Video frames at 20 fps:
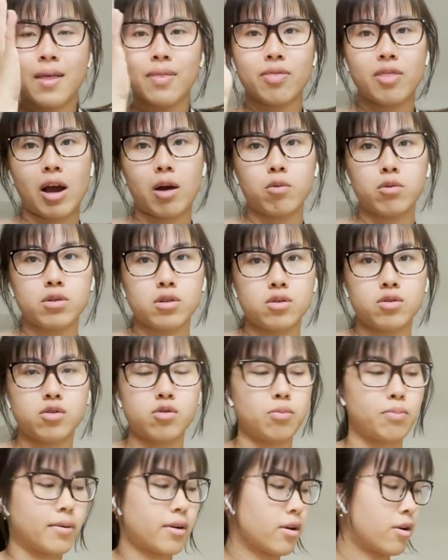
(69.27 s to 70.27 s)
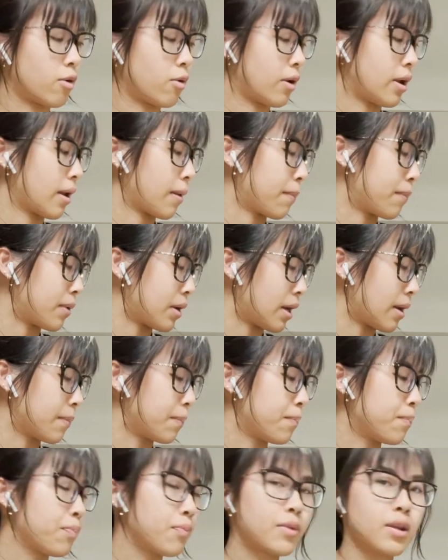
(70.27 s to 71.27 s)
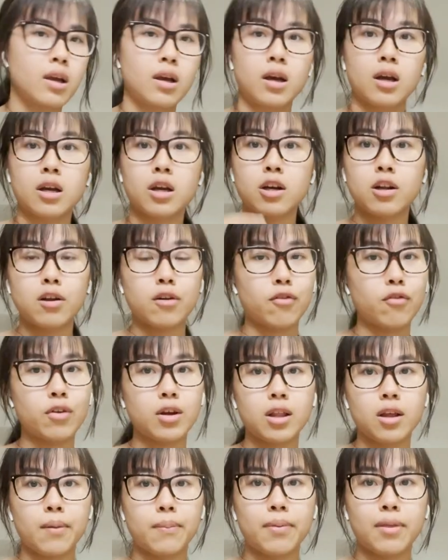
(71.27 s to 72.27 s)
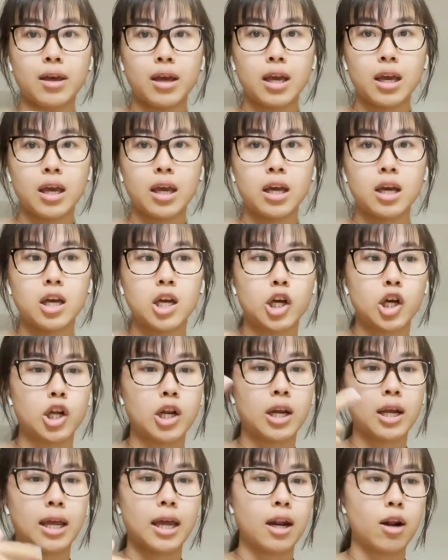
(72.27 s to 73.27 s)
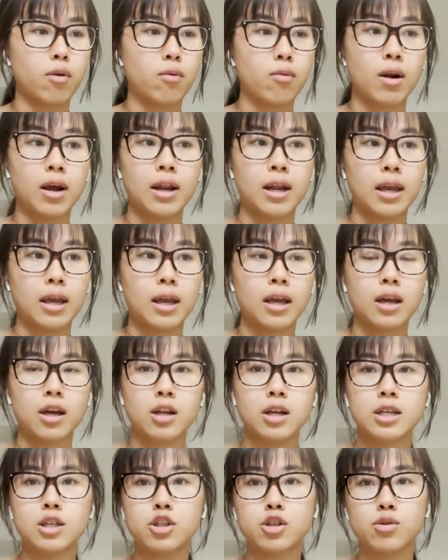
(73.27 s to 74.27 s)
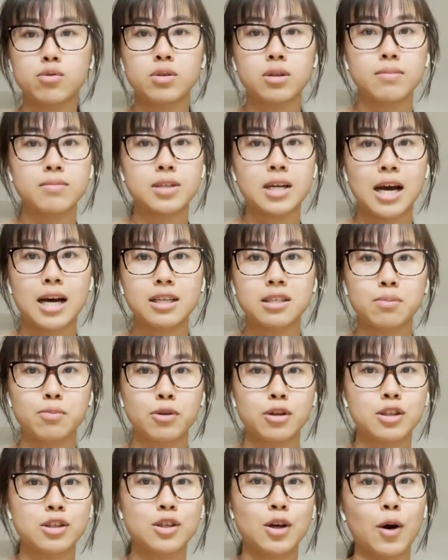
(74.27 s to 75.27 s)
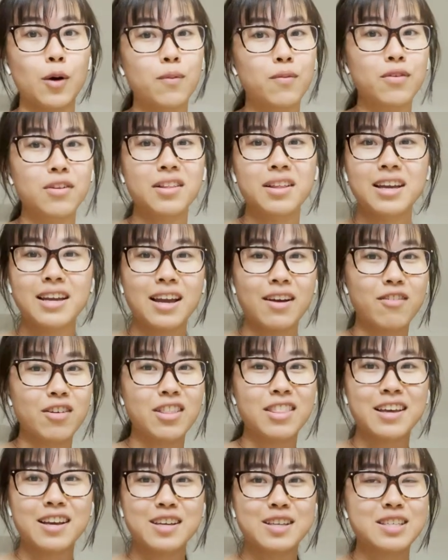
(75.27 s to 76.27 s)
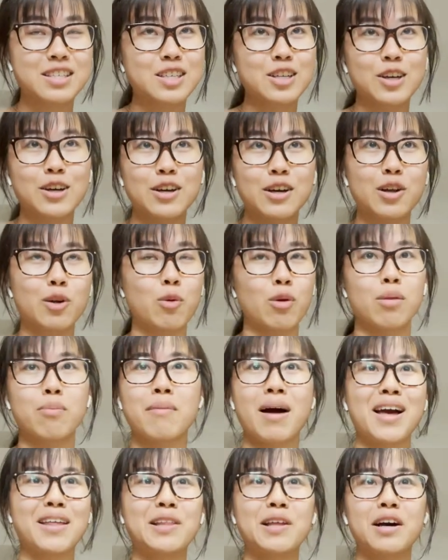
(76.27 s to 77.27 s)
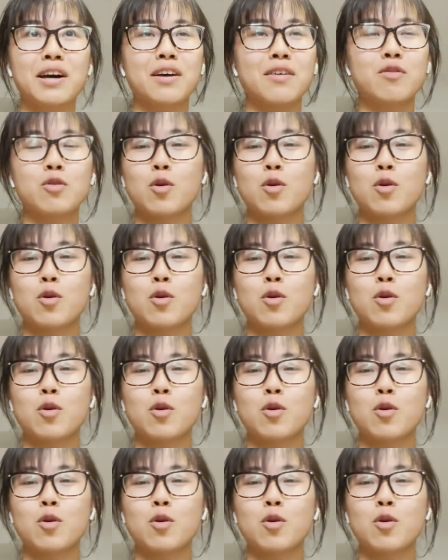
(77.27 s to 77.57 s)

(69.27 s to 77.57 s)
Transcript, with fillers: that was super annoying, but gonna fill up the ink, gonna get it running, gonna do some test prints. Hopefully everything's good with my luck. Of